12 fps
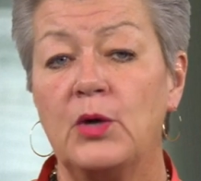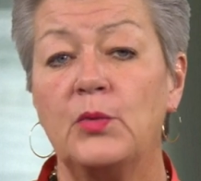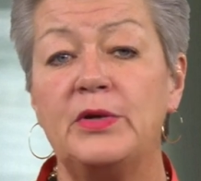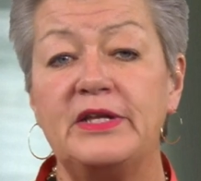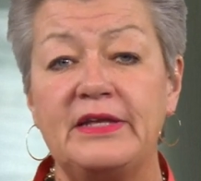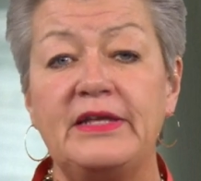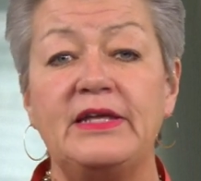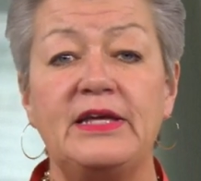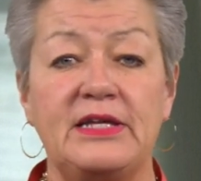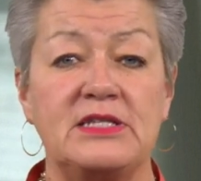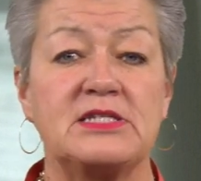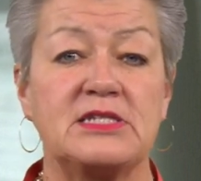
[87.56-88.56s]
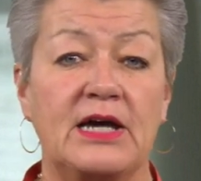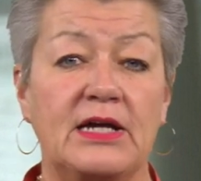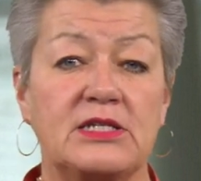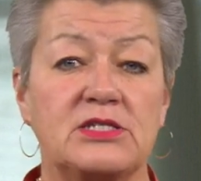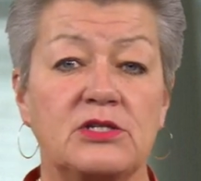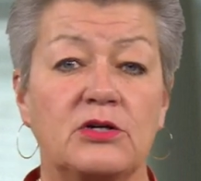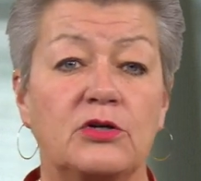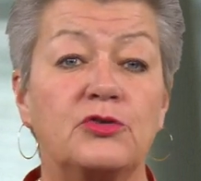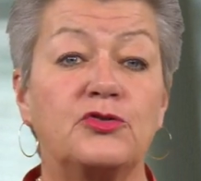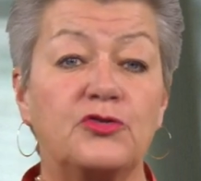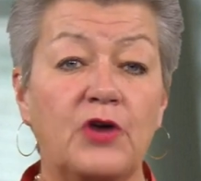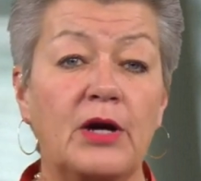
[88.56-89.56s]
with key insights
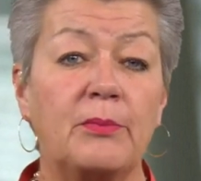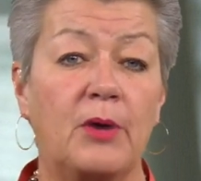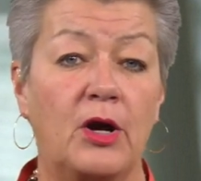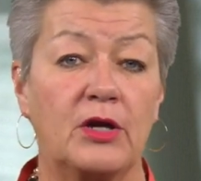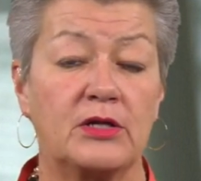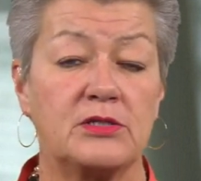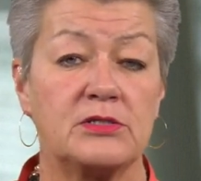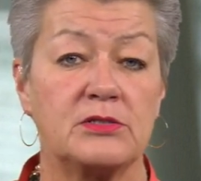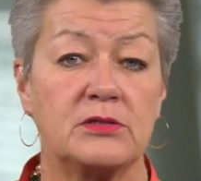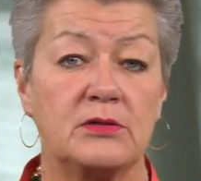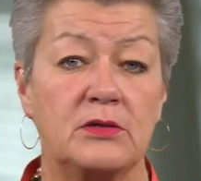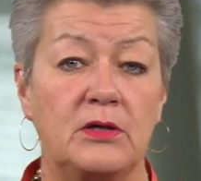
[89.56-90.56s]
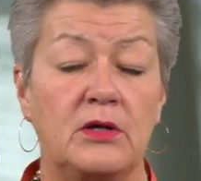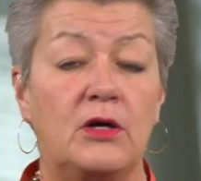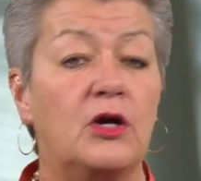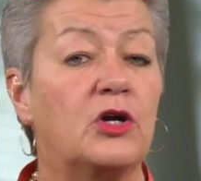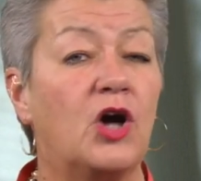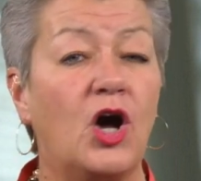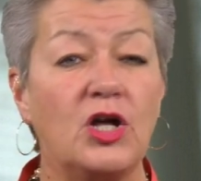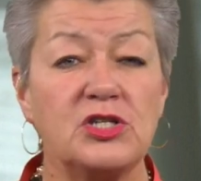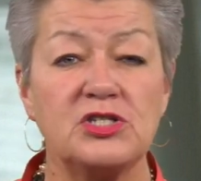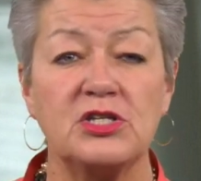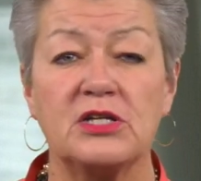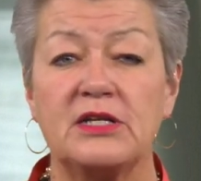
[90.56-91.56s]
on drug markets, a
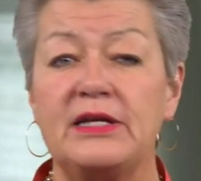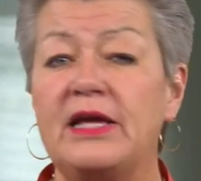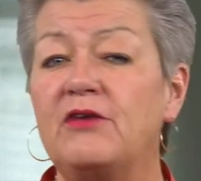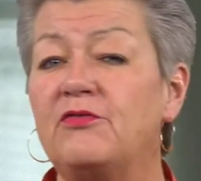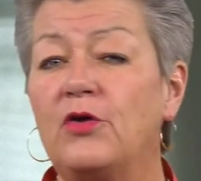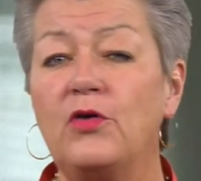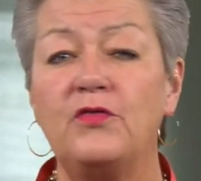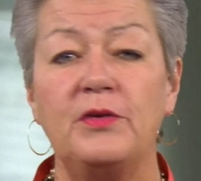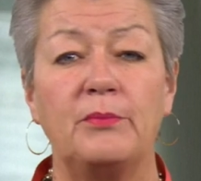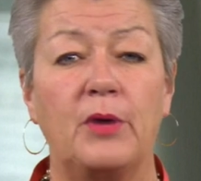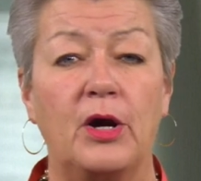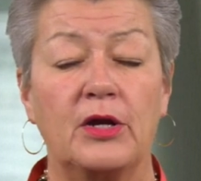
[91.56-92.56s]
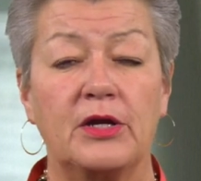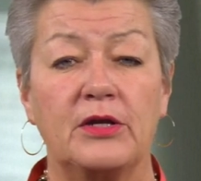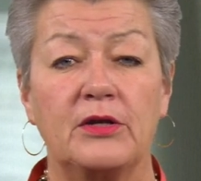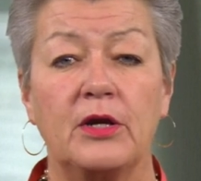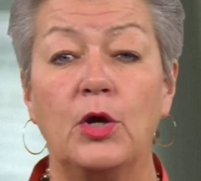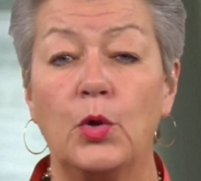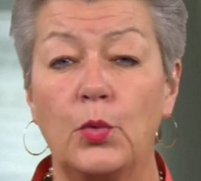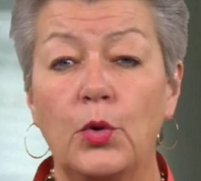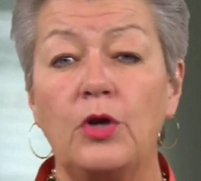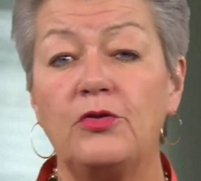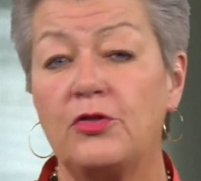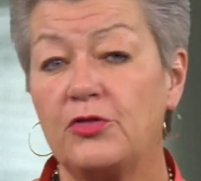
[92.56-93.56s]
constantly evolving market
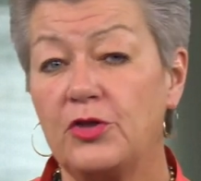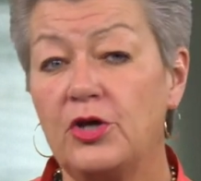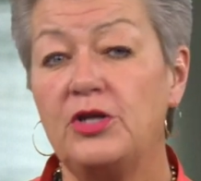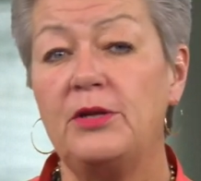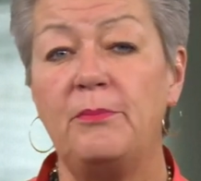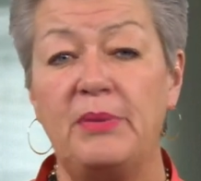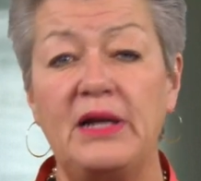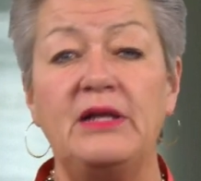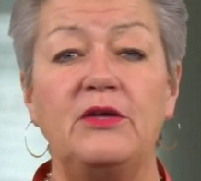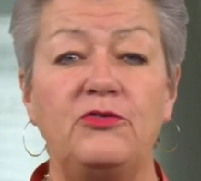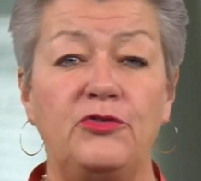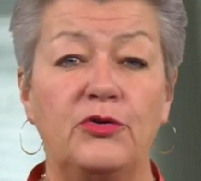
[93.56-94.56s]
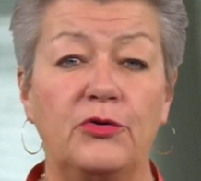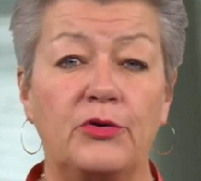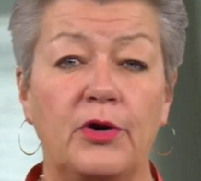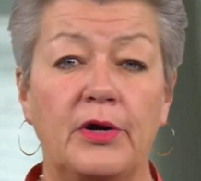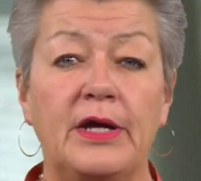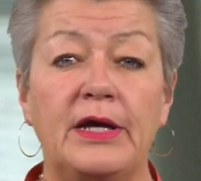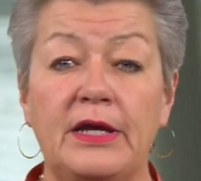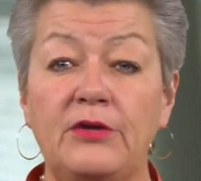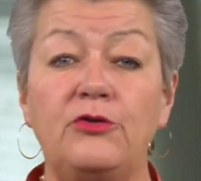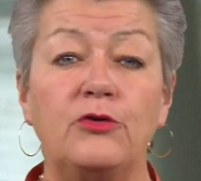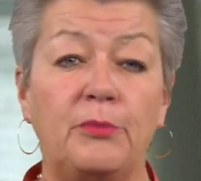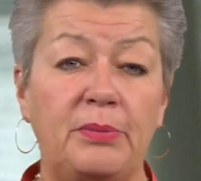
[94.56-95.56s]
worth 30 billion euro in the
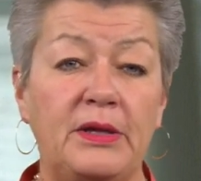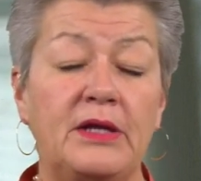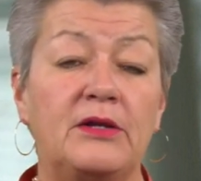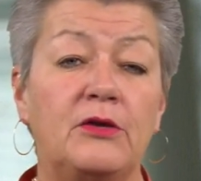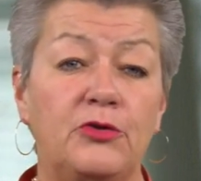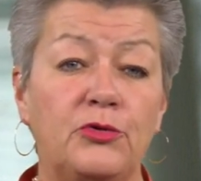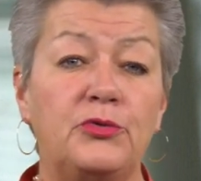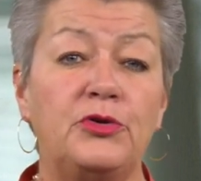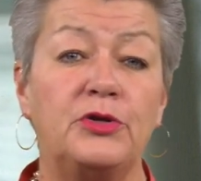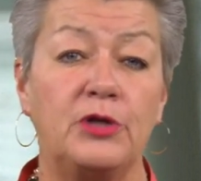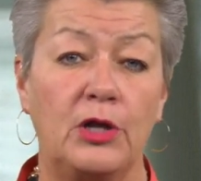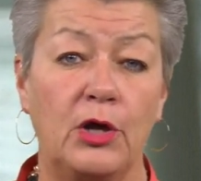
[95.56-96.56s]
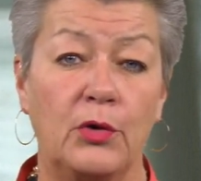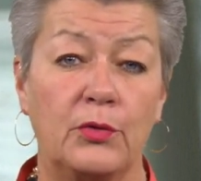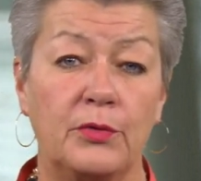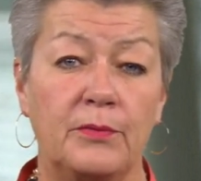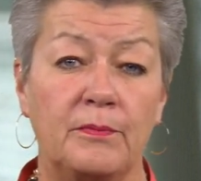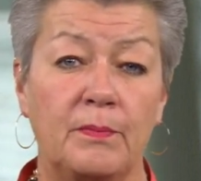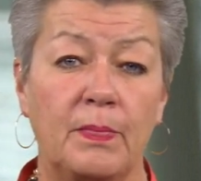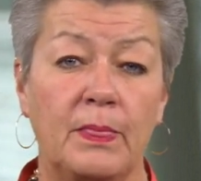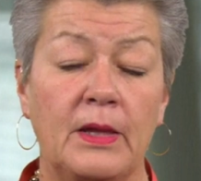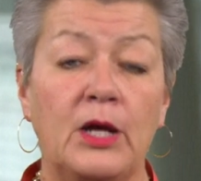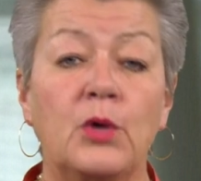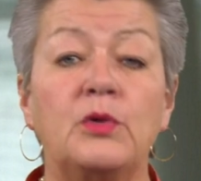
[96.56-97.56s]
European Union alone,
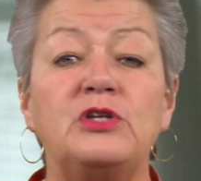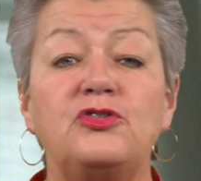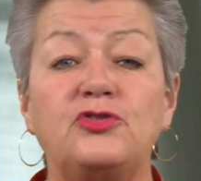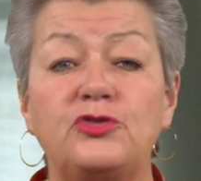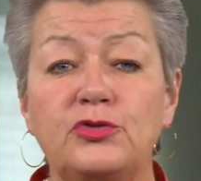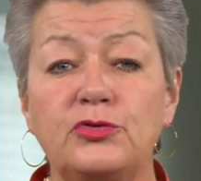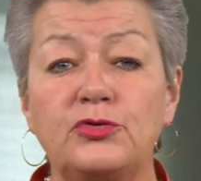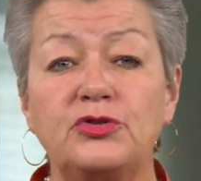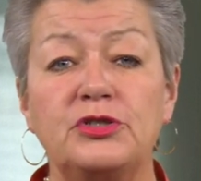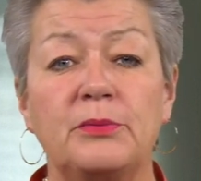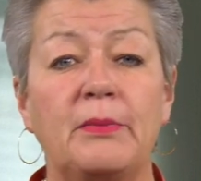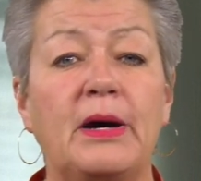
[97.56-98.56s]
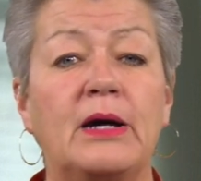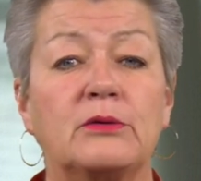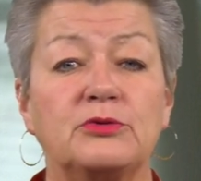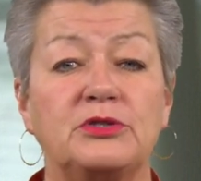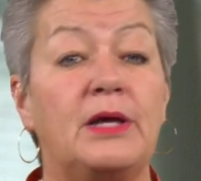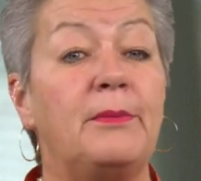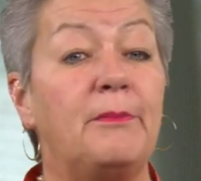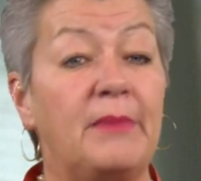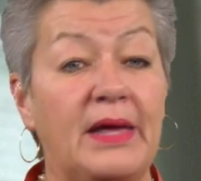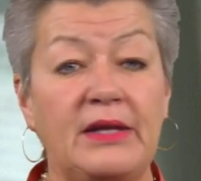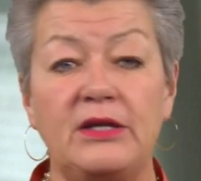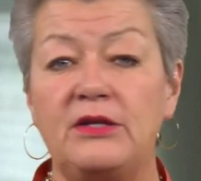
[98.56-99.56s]
with huge amounts and
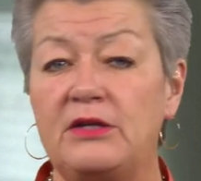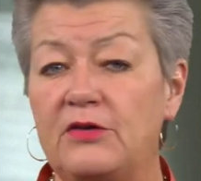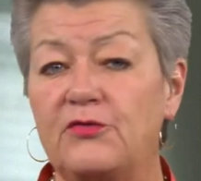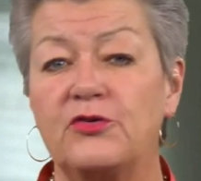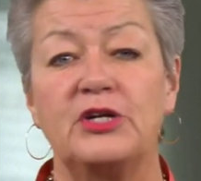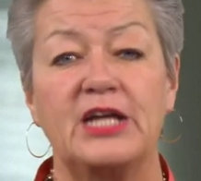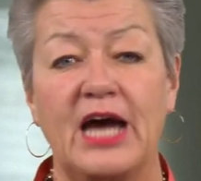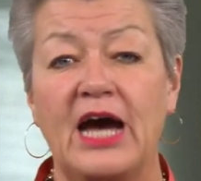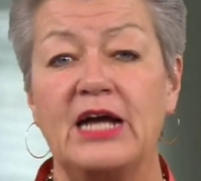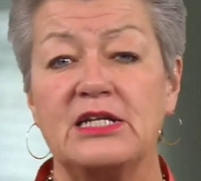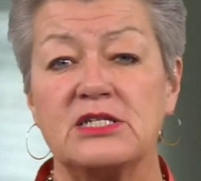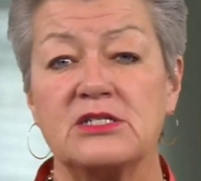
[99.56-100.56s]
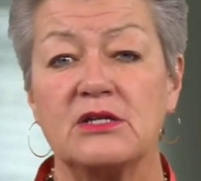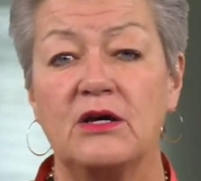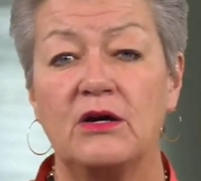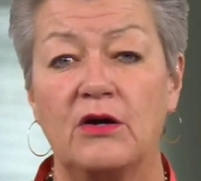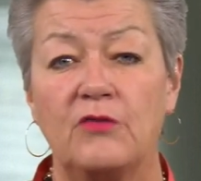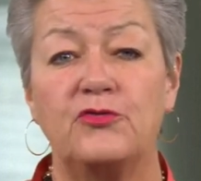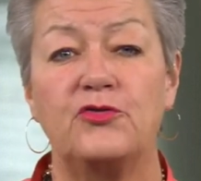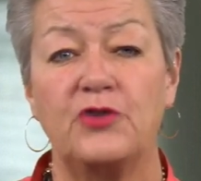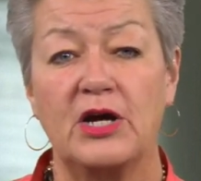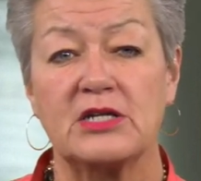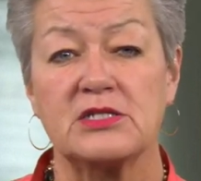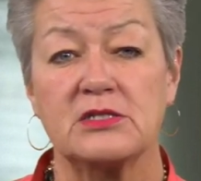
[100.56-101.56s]
many different kinds of
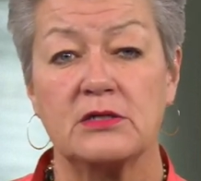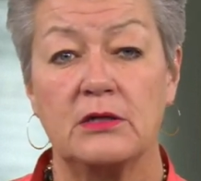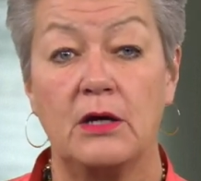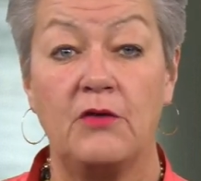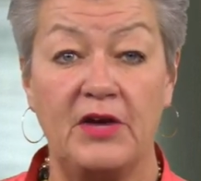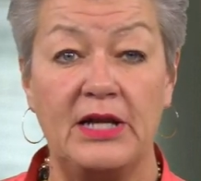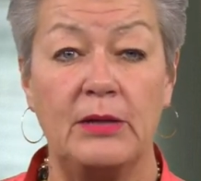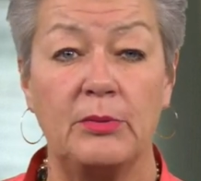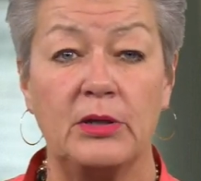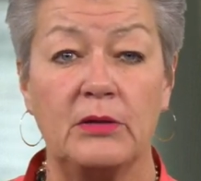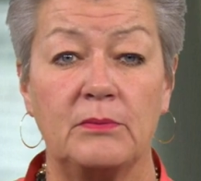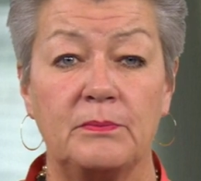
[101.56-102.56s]
drugs available.